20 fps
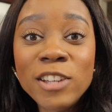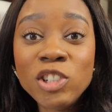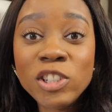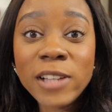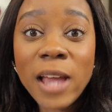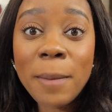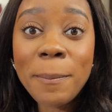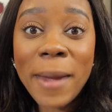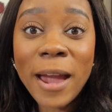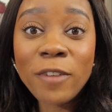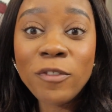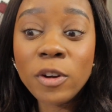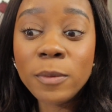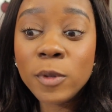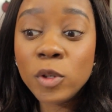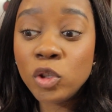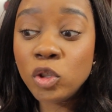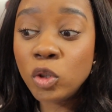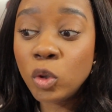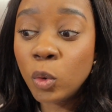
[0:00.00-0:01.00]
just got back from
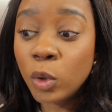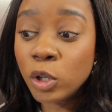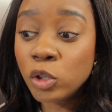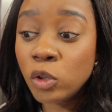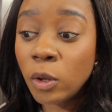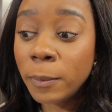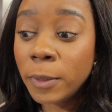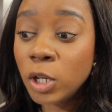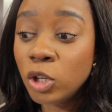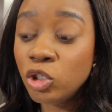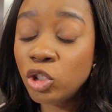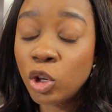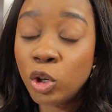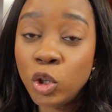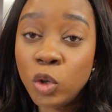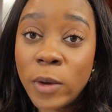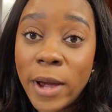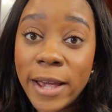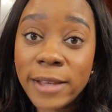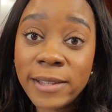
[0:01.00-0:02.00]
the store, so I'm going to show
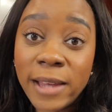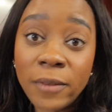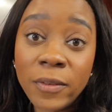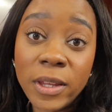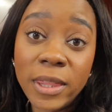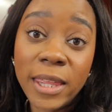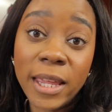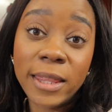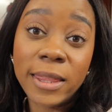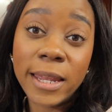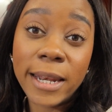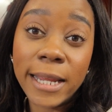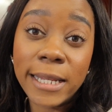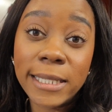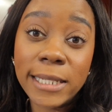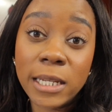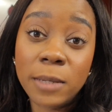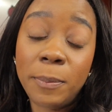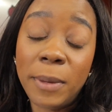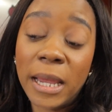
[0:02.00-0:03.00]
you guys everything that I
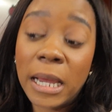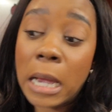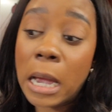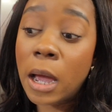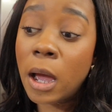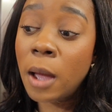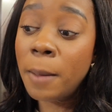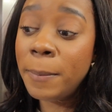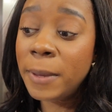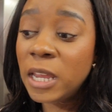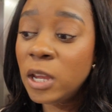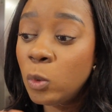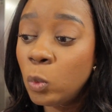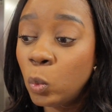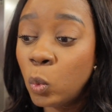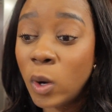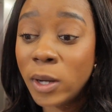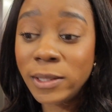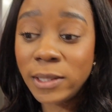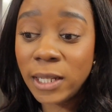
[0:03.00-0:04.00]
did pick up. It
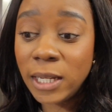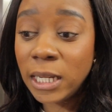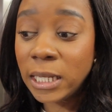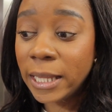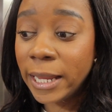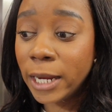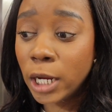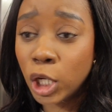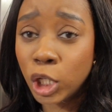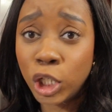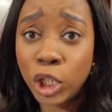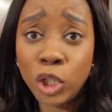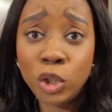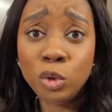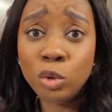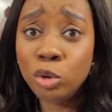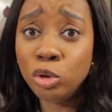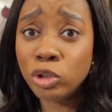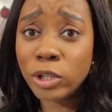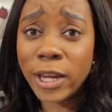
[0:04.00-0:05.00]
wasn't like a
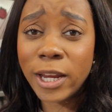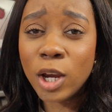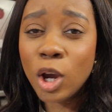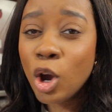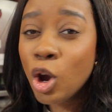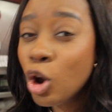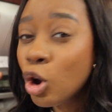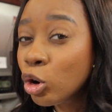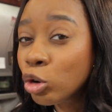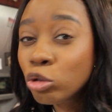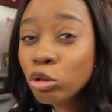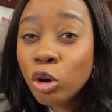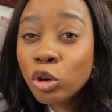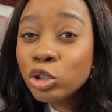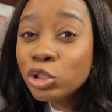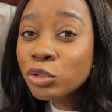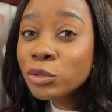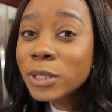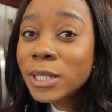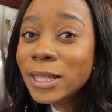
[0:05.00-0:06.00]
huge like
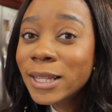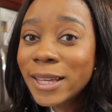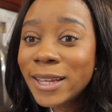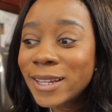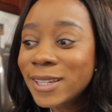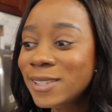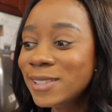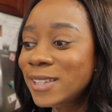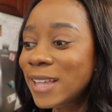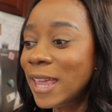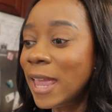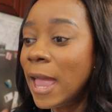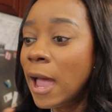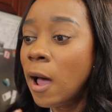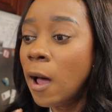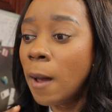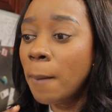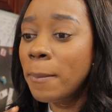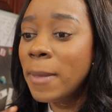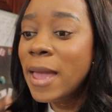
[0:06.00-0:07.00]
grocery list.
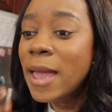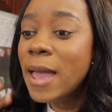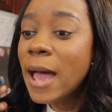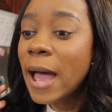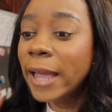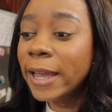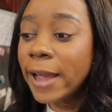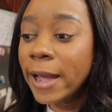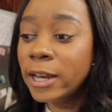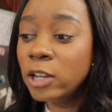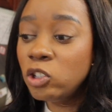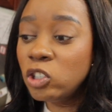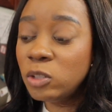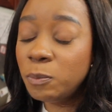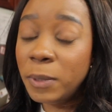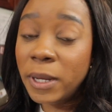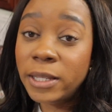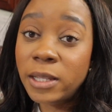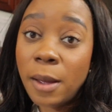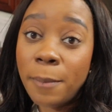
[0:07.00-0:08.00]
I kind of
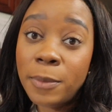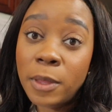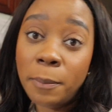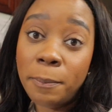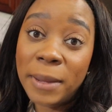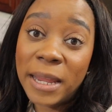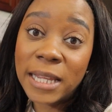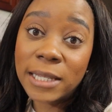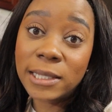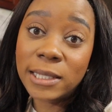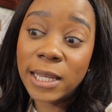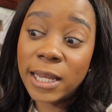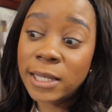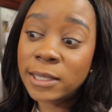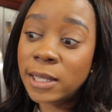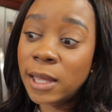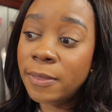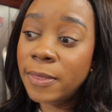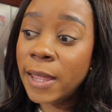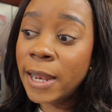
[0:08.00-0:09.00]
just picked up the basics,
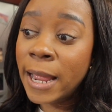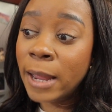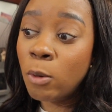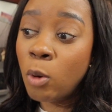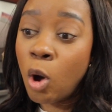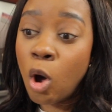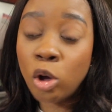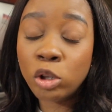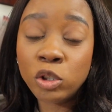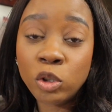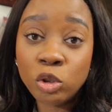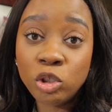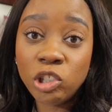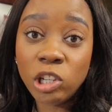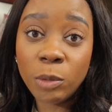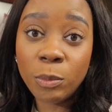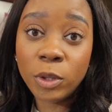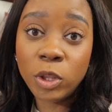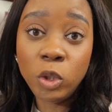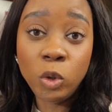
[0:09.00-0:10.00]
and then I will also share with